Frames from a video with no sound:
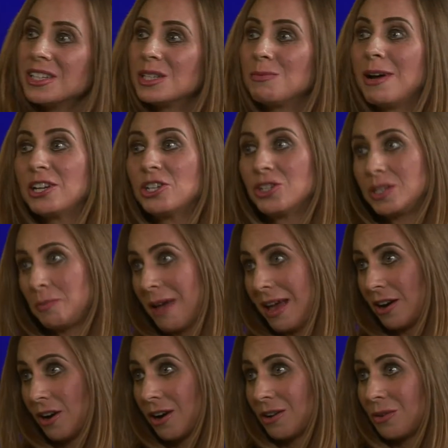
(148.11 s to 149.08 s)
much as men
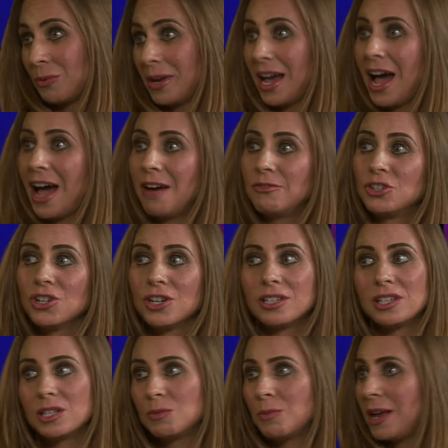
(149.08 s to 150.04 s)
are. We have just
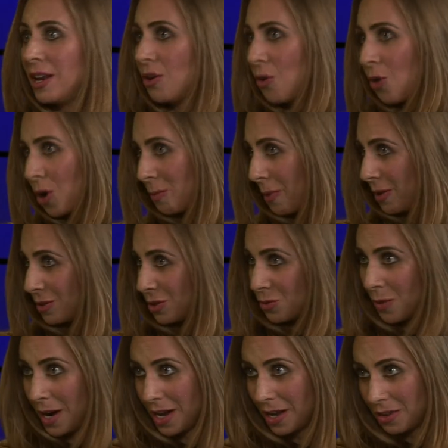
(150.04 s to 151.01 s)
as many hormones
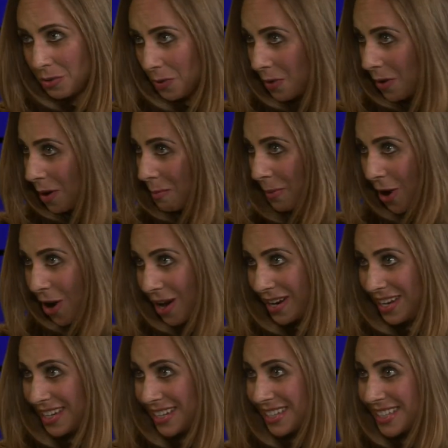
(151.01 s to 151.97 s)
running through our
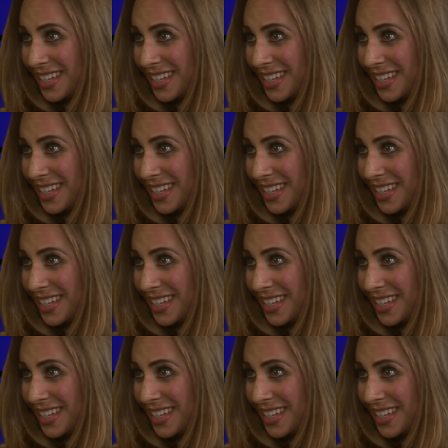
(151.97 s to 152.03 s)
bodies,